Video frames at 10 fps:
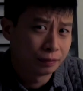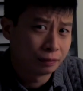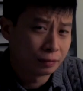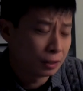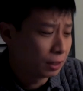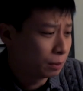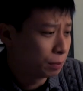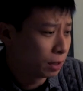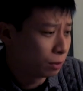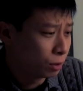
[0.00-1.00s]

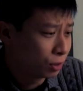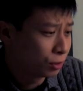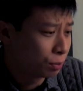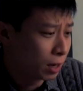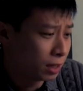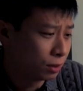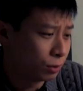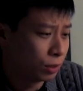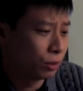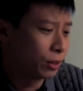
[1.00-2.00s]
which is surprising when
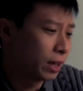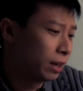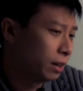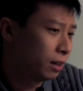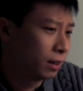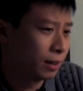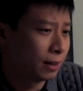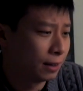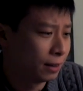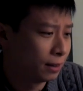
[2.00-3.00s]
you look at it.
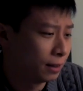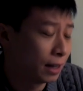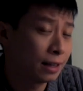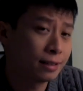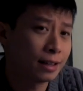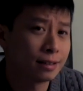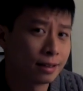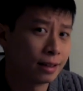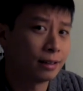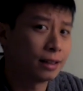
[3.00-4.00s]
I guess that's the
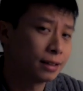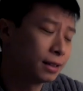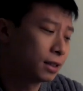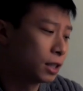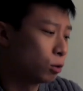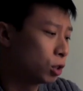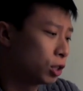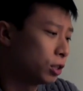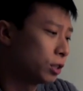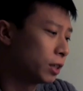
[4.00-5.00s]
thing that
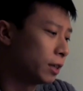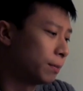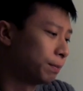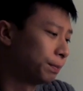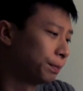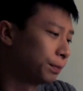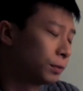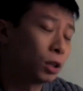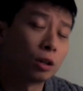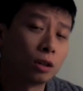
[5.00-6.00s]
distinguishes
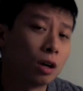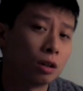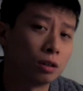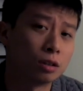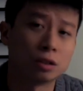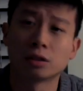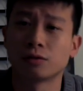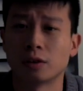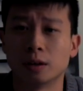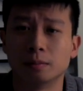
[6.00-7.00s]
dark lagers
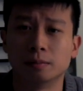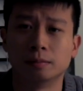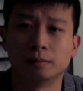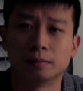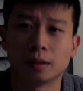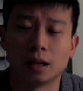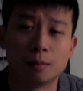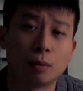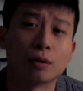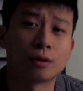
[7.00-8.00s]
from
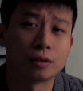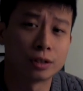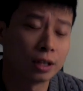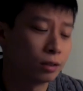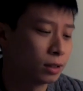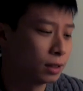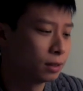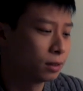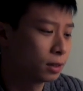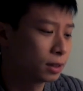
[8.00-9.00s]
porter or stouts, is
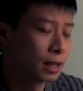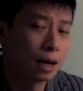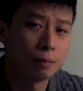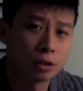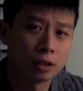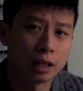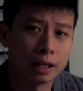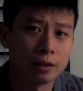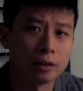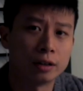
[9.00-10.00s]
just how much
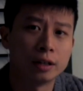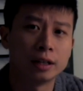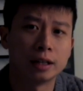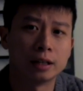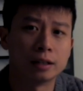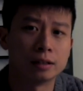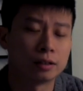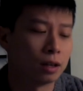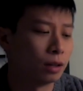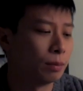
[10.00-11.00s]
lighter it is
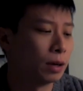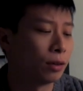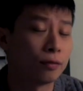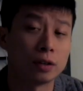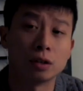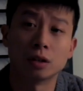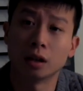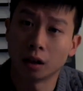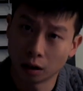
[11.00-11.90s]
on the mouthfeel.